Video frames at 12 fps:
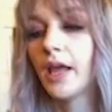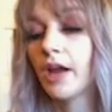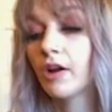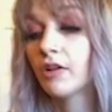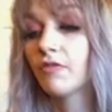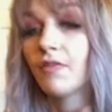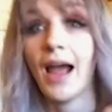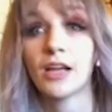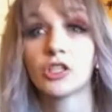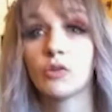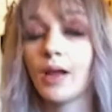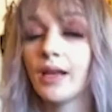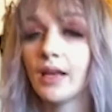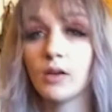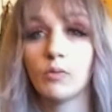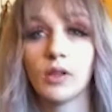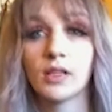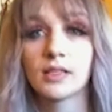They're
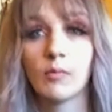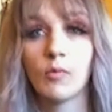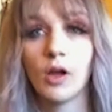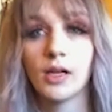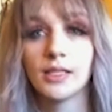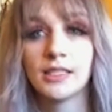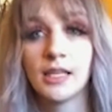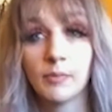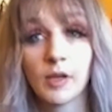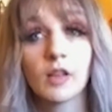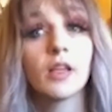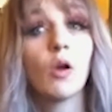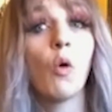infatuated with someone, typically